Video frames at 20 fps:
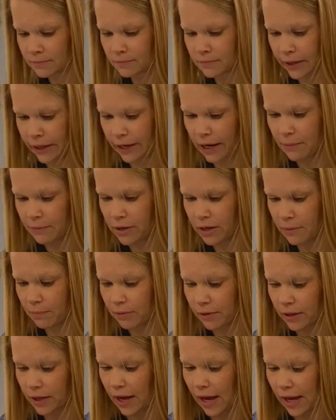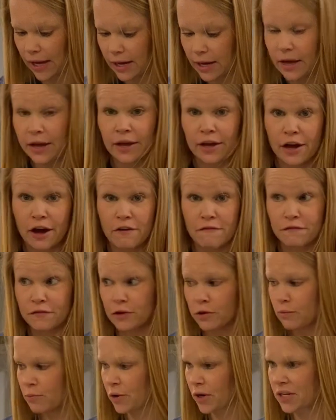and I'm gonna play a
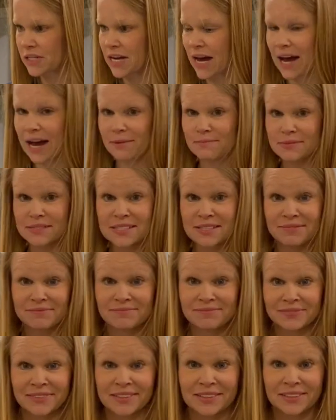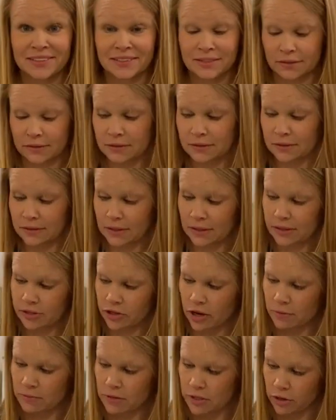few more times. So
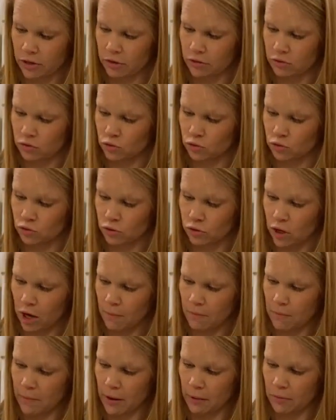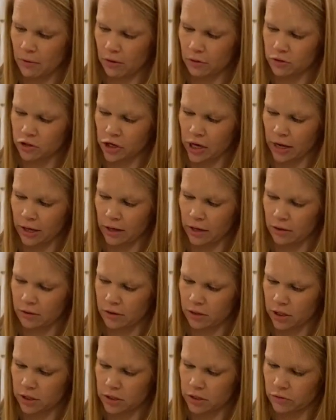I'm just gonna drop them in. I'm gonna try to go
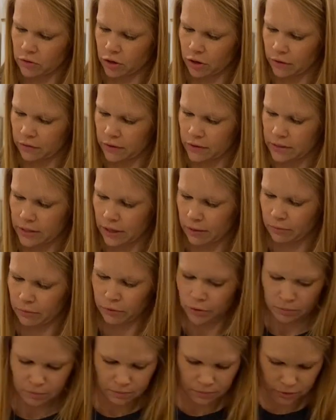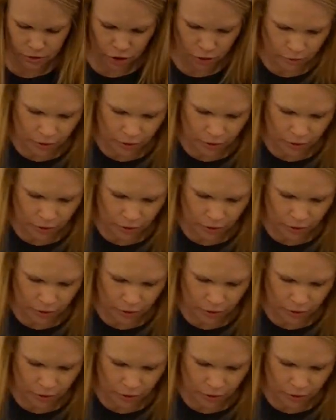not so hard this time. Whoop, 2